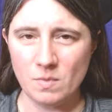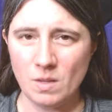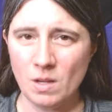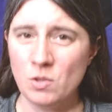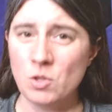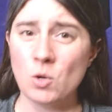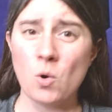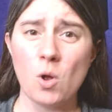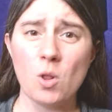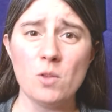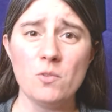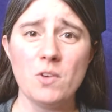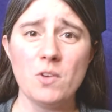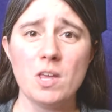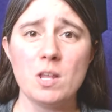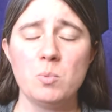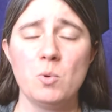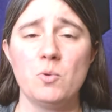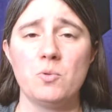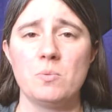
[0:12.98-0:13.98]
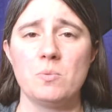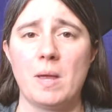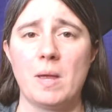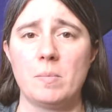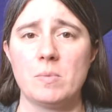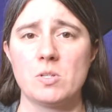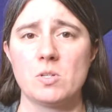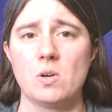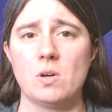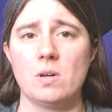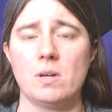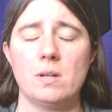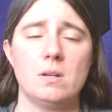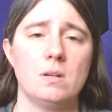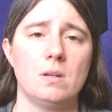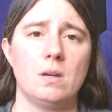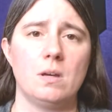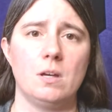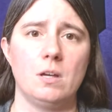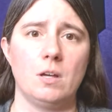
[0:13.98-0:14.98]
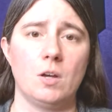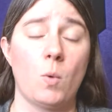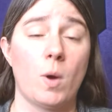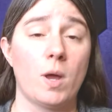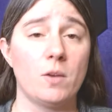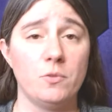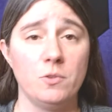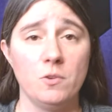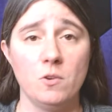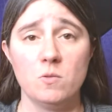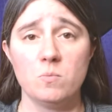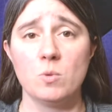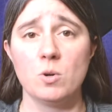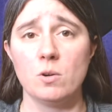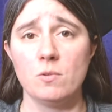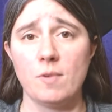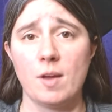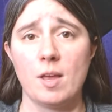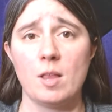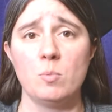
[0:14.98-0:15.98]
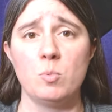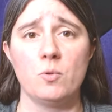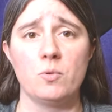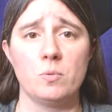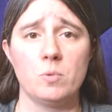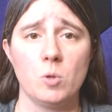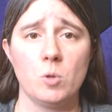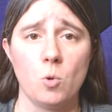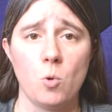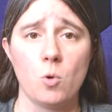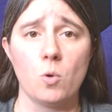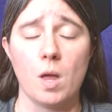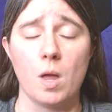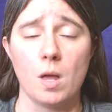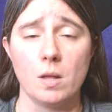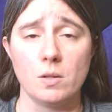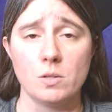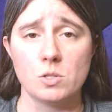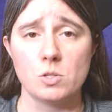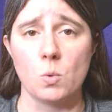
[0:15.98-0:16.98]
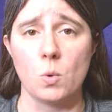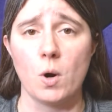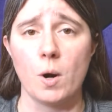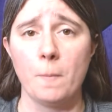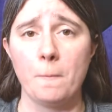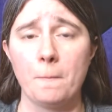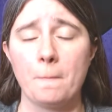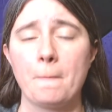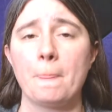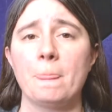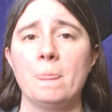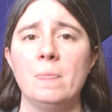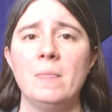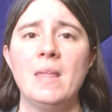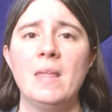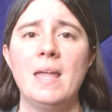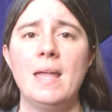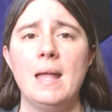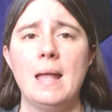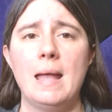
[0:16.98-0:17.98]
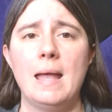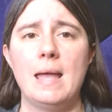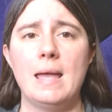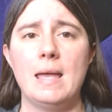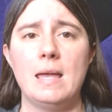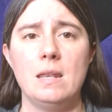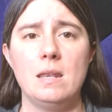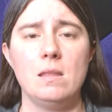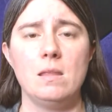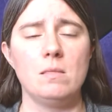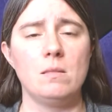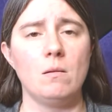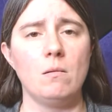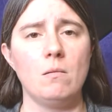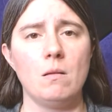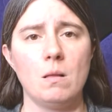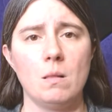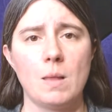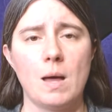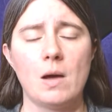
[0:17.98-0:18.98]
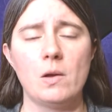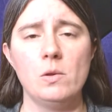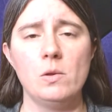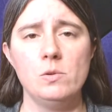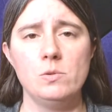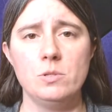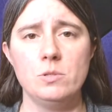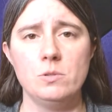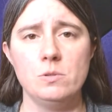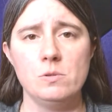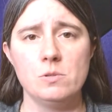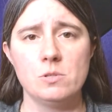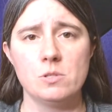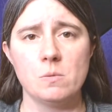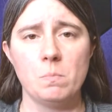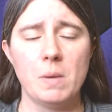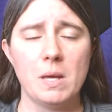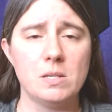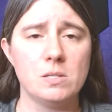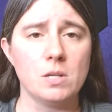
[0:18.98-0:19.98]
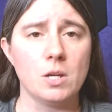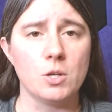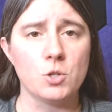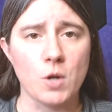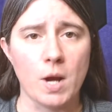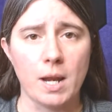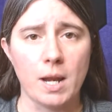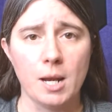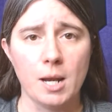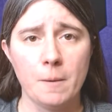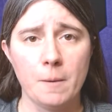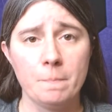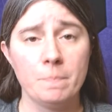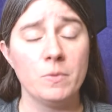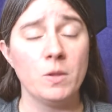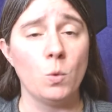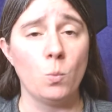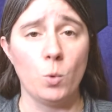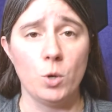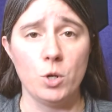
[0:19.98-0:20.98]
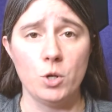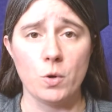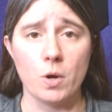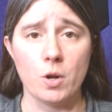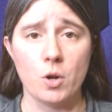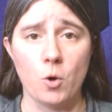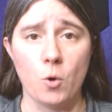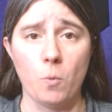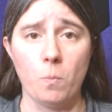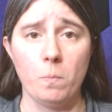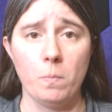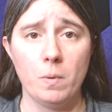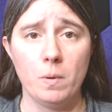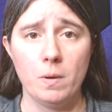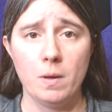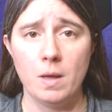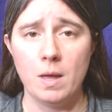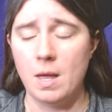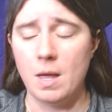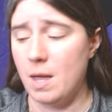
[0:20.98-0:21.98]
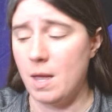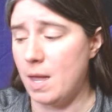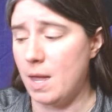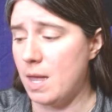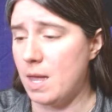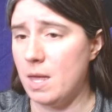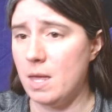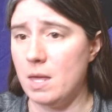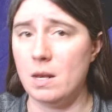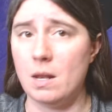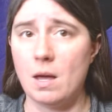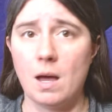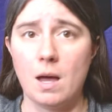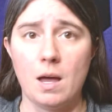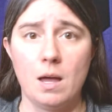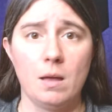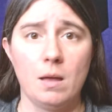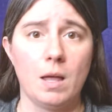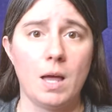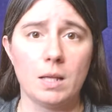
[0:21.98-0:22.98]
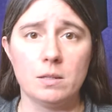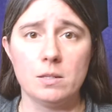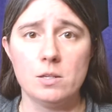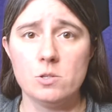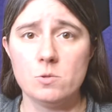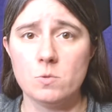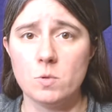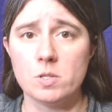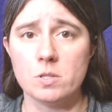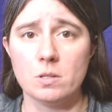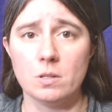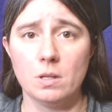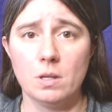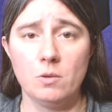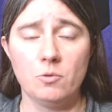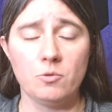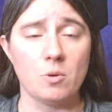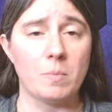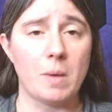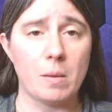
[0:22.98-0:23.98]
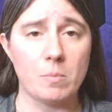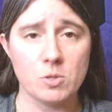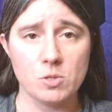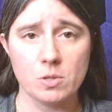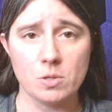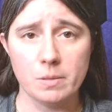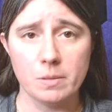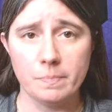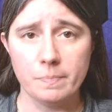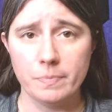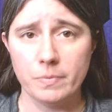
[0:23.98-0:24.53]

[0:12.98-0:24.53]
They're all available from Amazon. Quite a few of them are available from your local gun store. And they'll allow you to do some basic training when you're at home. And I got these recently from Amazon.